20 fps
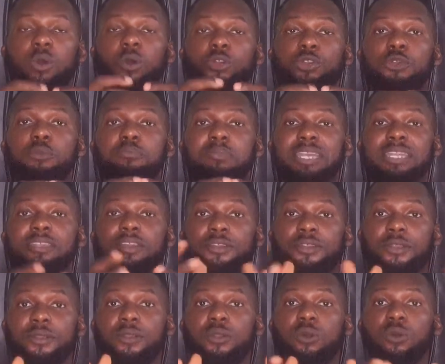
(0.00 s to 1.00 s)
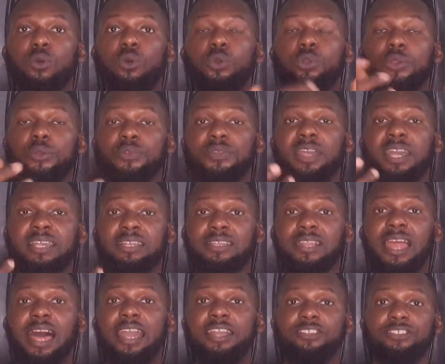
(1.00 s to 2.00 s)
or you meet a girl who you think
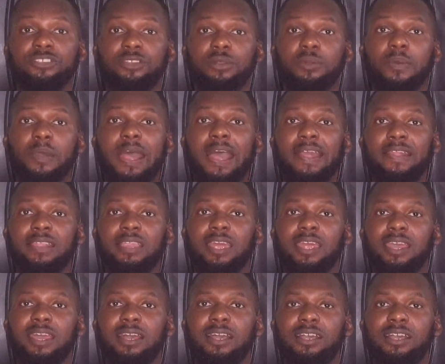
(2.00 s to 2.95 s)
likes you, and